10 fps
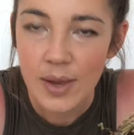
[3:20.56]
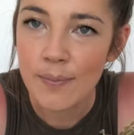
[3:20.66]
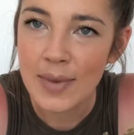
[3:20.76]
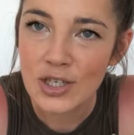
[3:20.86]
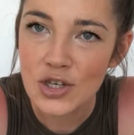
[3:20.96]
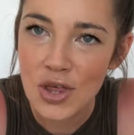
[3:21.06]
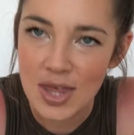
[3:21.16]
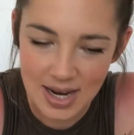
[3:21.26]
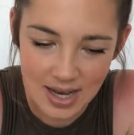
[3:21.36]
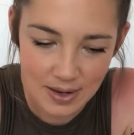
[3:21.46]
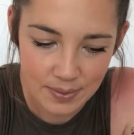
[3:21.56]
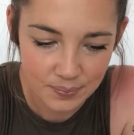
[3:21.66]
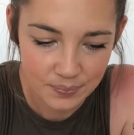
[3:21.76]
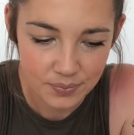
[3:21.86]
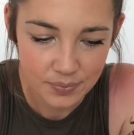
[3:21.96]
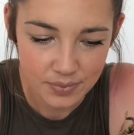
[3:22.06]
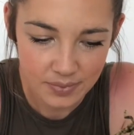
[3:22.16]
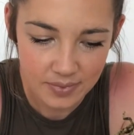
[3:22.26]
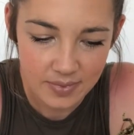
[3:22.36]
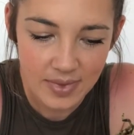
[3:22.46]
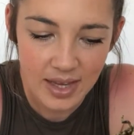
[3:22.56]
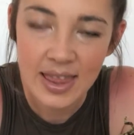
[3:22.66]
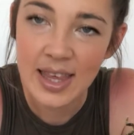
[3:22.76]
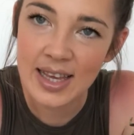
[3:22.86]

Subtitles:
much thinner than